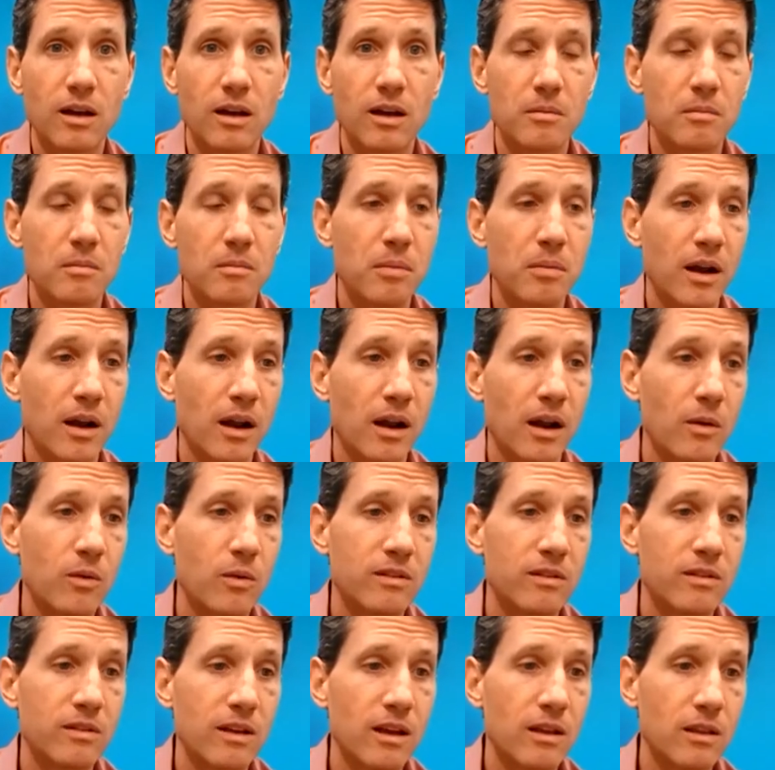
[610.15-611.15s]
But
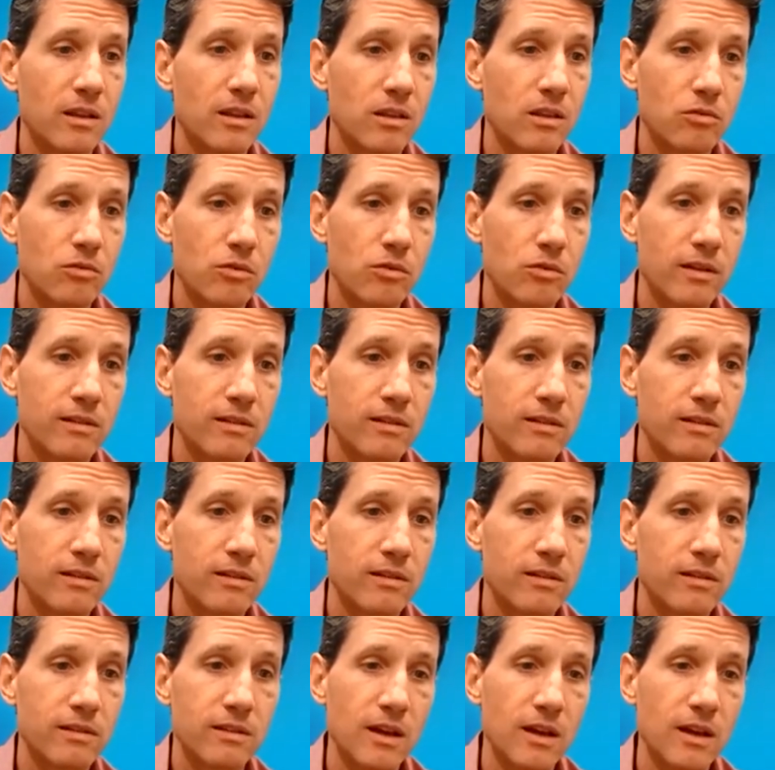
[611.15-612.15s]
I would say that the
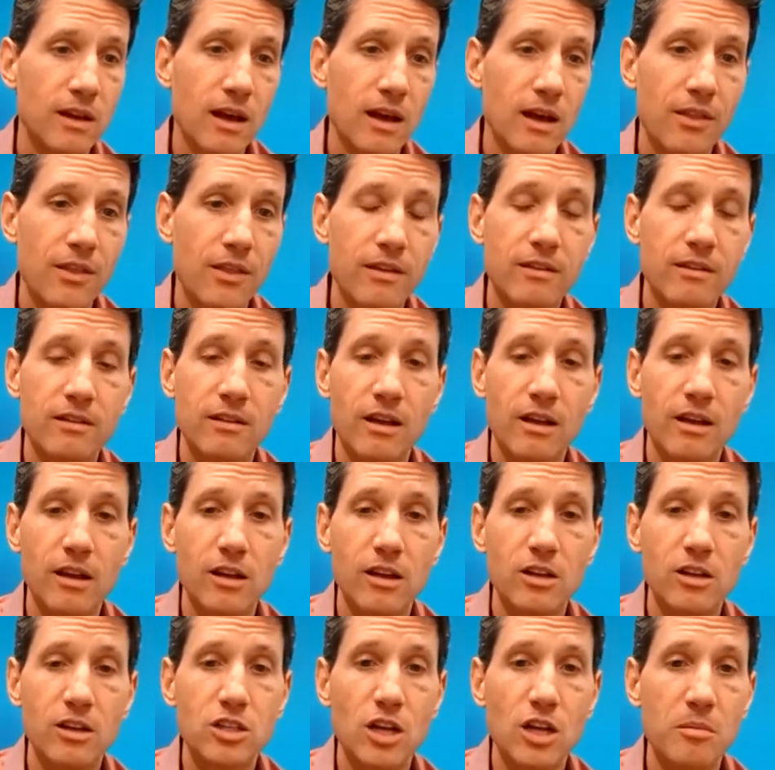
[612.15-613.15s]
risks at this
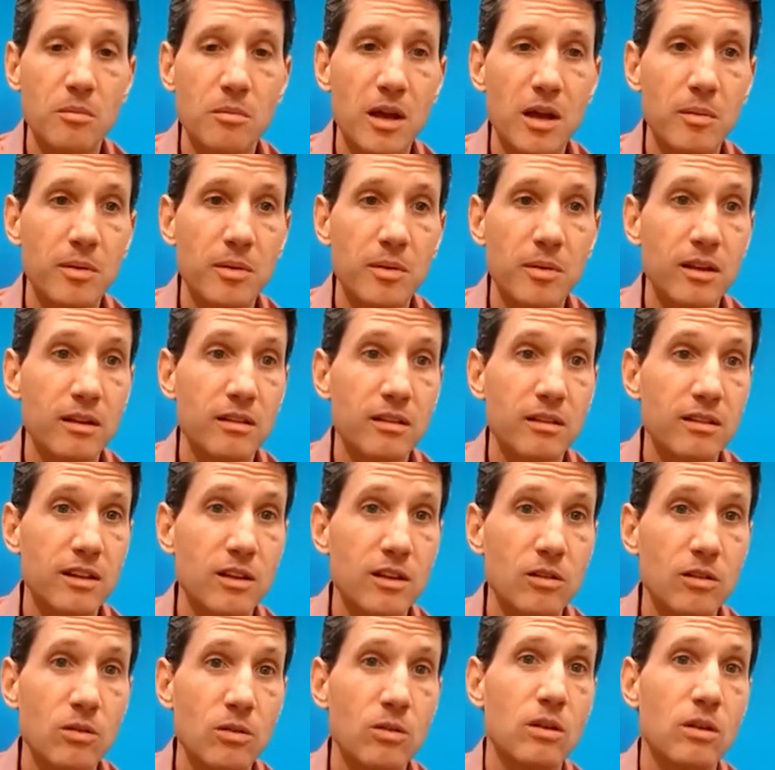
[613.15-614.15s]
stage are maybe
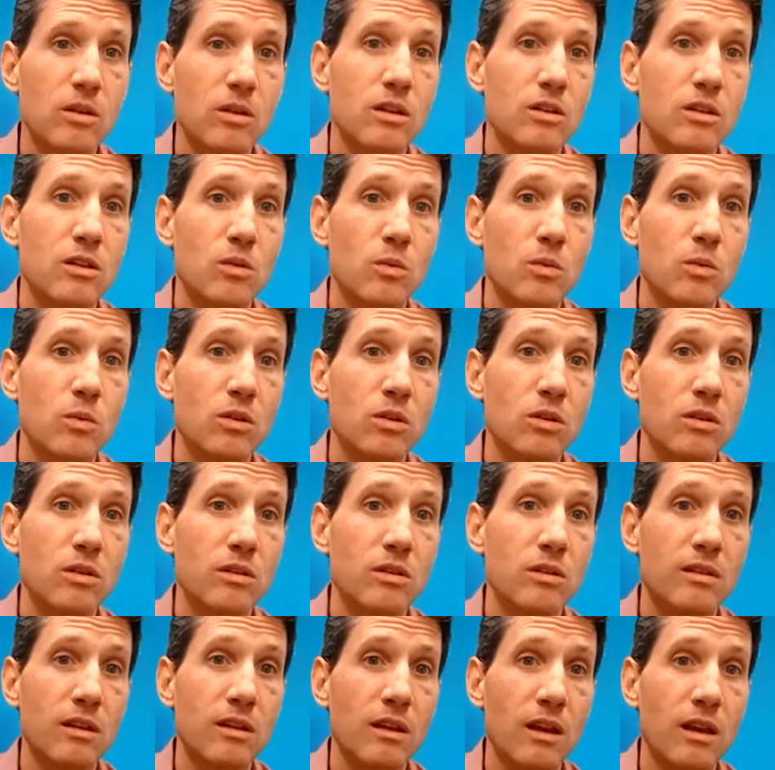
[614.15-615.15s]
skewed
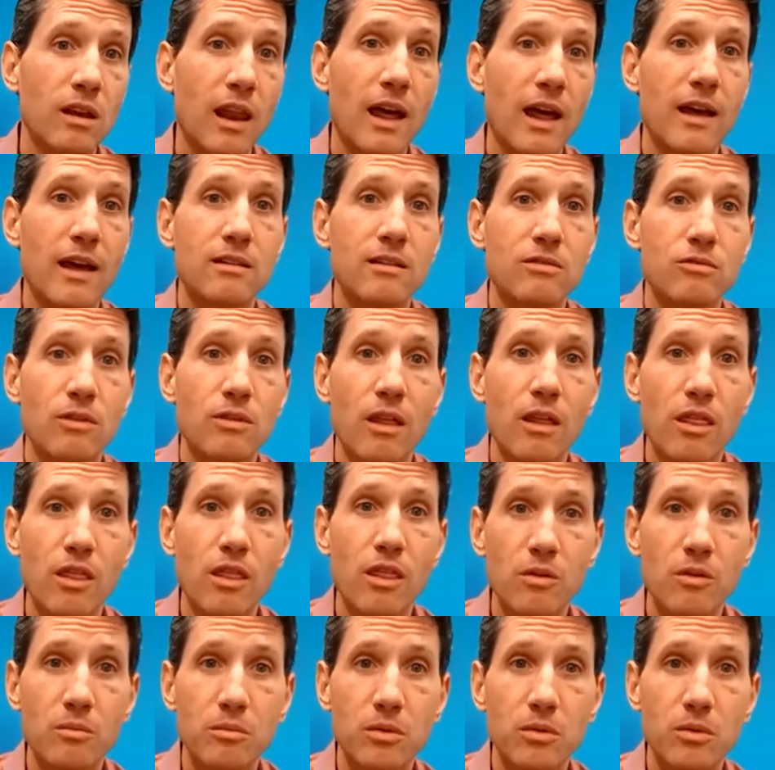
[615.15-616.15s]
towards less
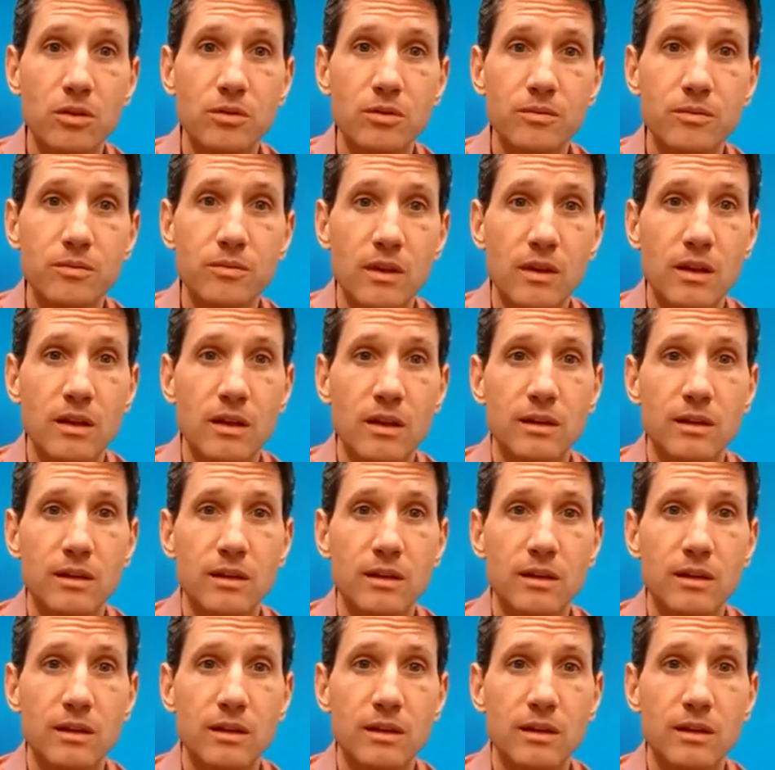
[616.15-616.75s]
rather than more.